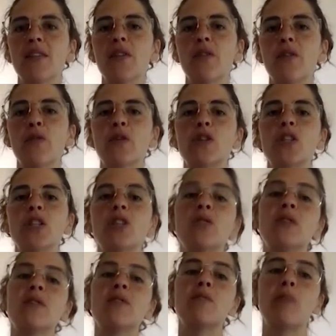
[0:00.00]
the fortune you
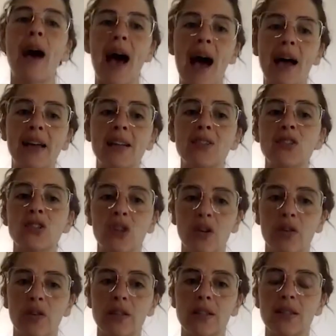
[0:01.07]
give back in
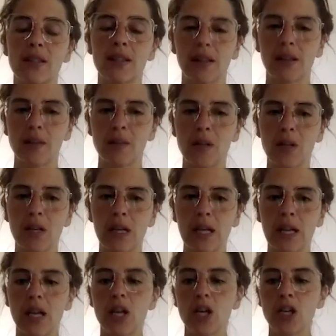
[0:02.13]
service to the
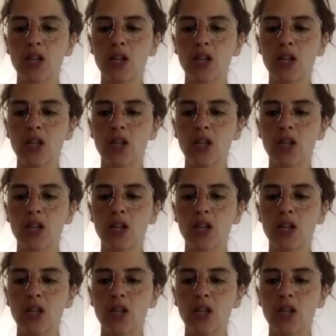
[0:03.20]
community?